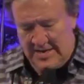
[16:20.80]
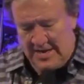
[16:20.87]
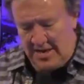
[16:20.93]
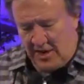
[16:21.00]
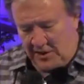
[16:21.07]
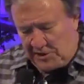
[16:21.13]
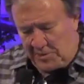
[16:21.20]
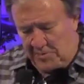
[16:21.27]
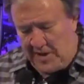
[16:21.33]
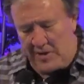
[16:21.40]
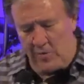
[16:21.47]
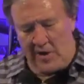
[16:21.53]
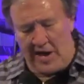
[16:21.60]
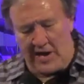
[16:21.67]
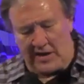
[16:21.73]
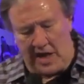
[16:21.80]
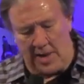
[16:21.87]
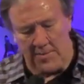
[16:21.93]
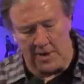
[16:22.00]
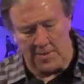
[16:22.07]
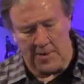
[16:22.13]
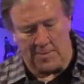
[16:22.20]
He looks at me when I
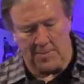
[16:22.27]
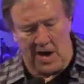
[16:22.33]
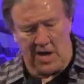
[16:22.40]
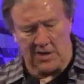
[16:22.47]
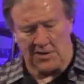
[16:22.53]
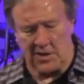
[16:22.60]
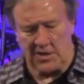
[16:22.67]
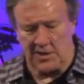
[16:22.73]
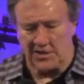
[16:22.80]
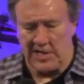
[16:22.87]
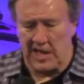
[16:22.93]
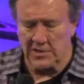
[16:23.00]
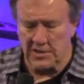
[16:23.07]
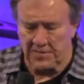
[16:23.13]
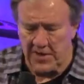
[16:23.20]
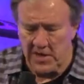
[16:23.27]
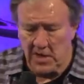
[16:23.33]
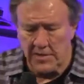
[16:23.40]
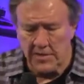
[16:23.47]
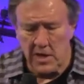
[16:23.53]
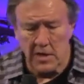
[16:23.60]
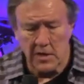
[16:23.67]
climb into my box and He says, how's it
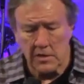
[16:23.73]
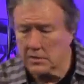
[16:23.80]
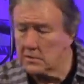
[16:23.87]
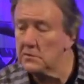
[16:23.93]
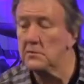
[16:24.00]
feel in there?